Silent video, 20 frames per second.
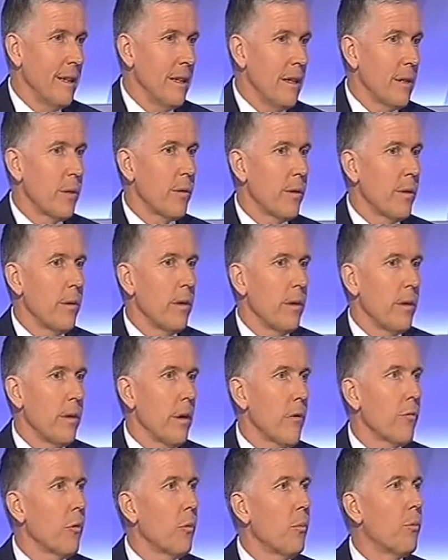The
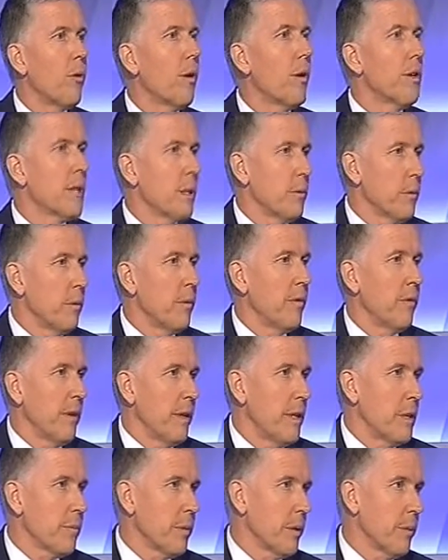overall project will be
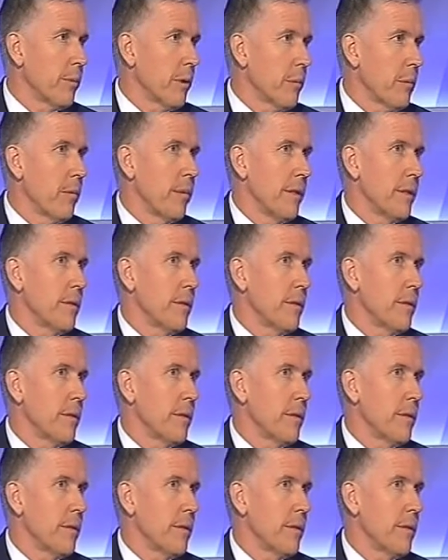finished by probably